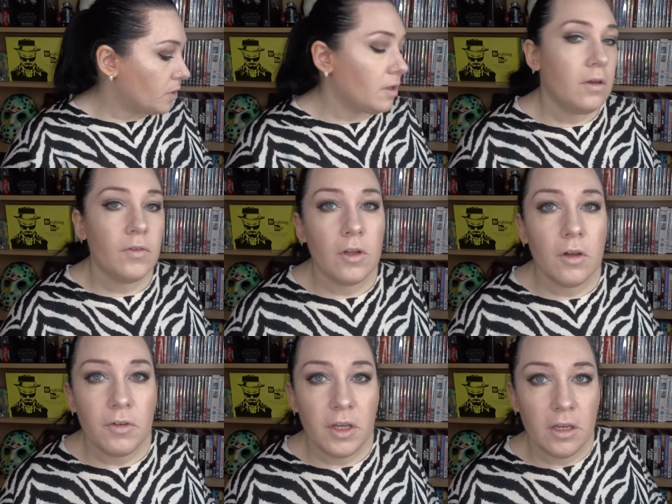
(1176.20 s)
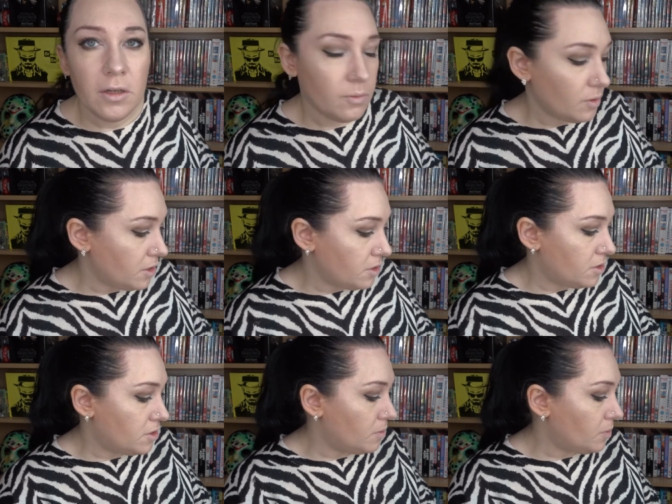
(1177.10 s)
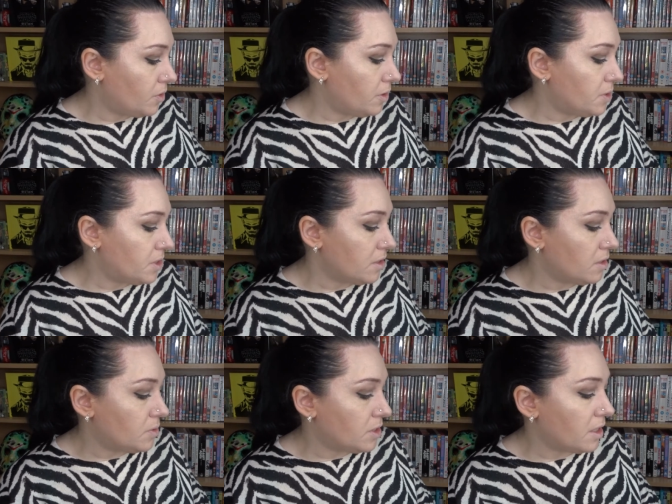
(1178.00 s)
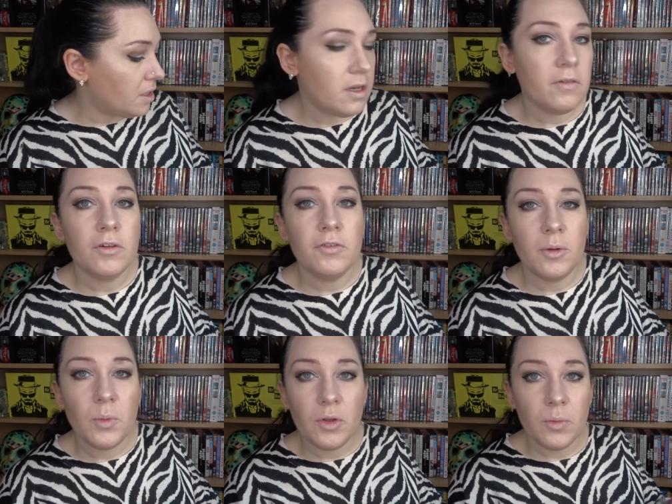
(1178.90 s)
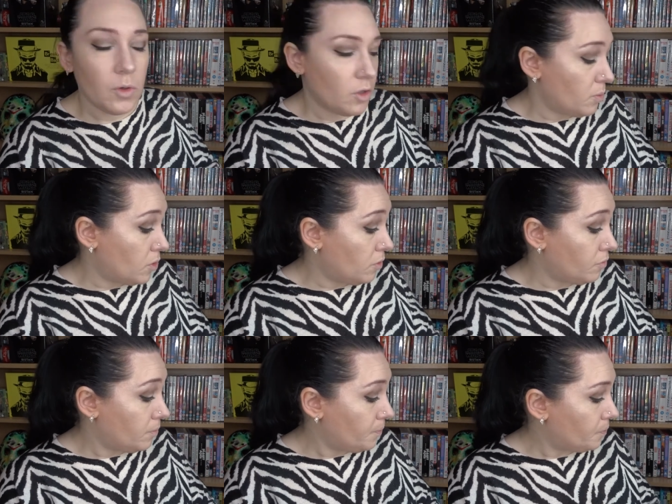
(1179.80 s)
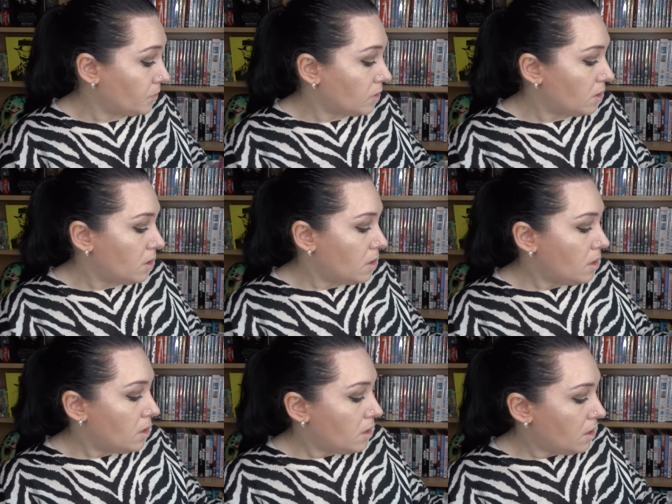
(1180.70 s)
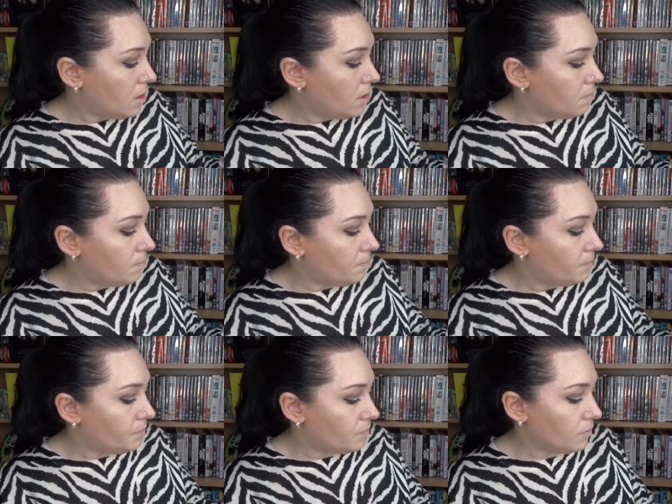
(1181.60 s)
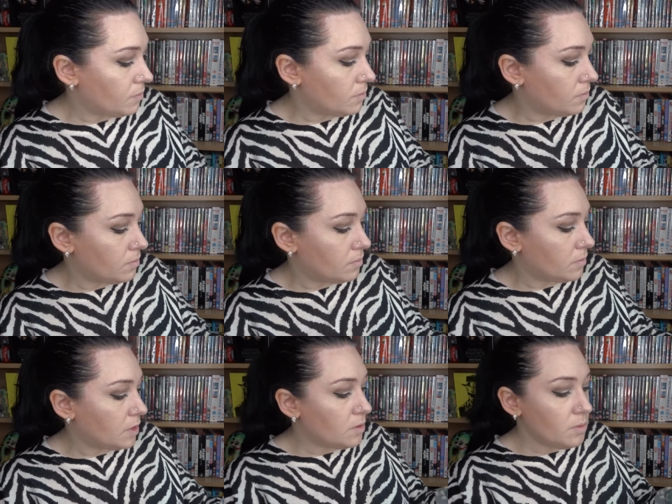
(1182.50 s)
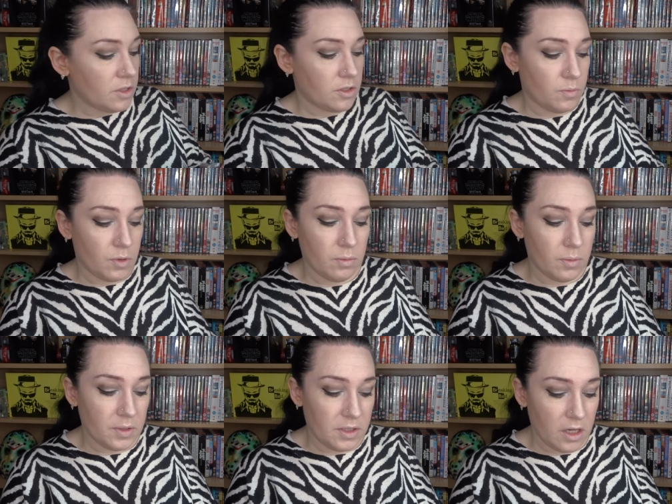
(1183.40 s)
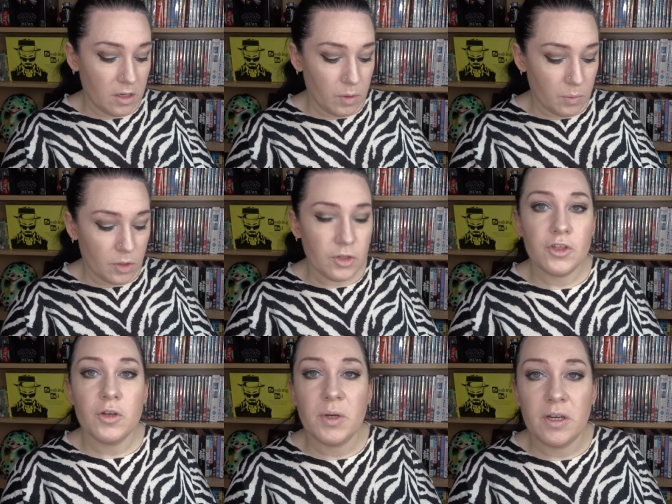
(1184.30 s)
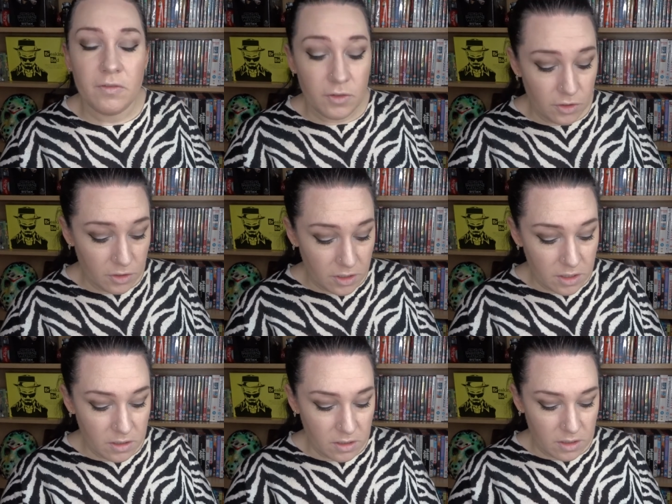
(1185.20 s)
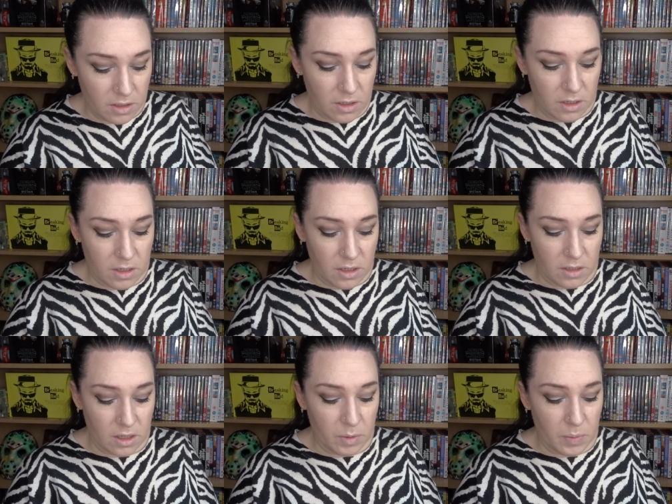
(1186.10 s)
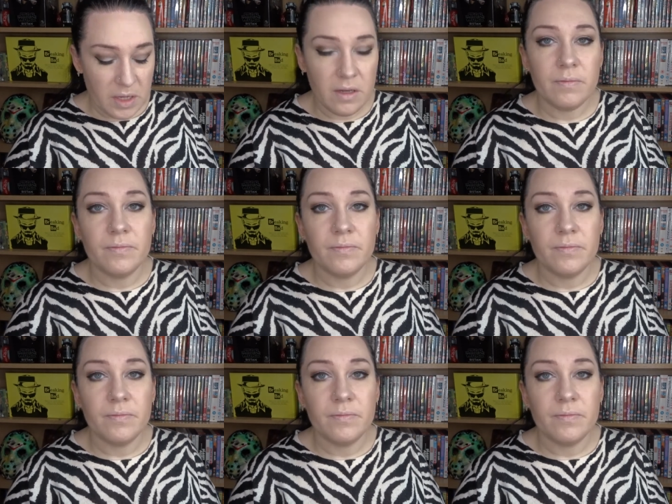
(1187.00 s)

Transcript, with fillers: I have a love-hate relationship with lipstick, so I can never find one that won't come off. I suppose I should probably tidy my brushes up after, shouldn't I? I'm a bit...